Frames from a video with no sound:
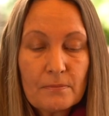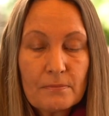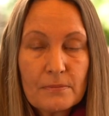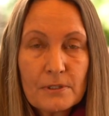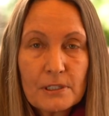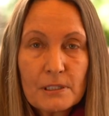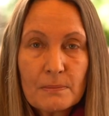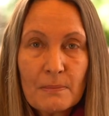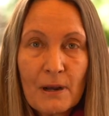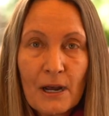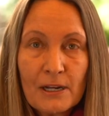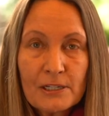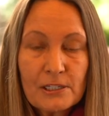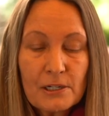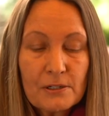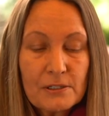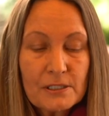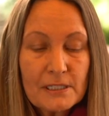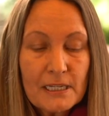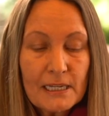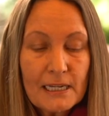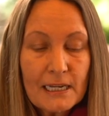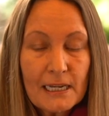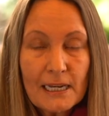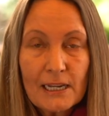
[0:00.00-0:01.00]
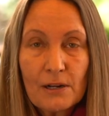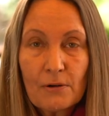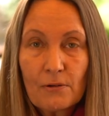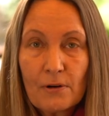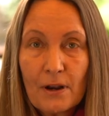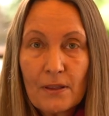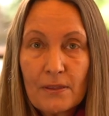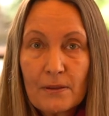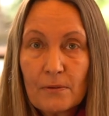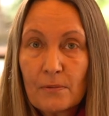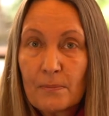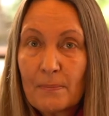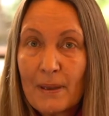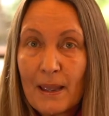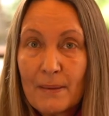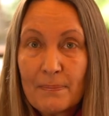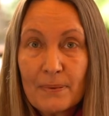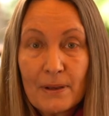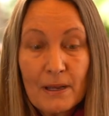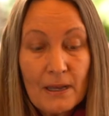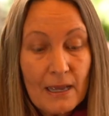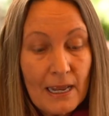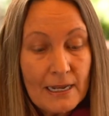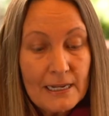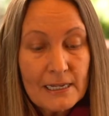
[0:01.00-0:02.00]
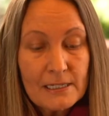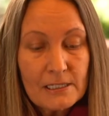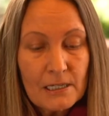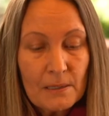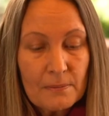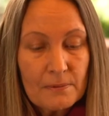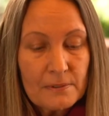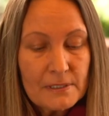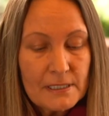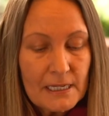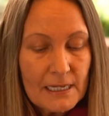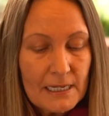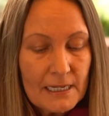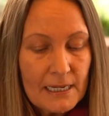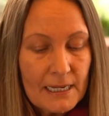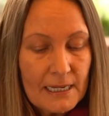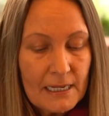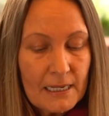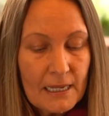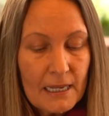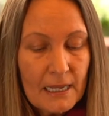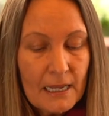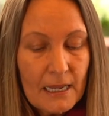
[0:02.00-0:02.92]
tomato seedling or other pepper, any type of seedling,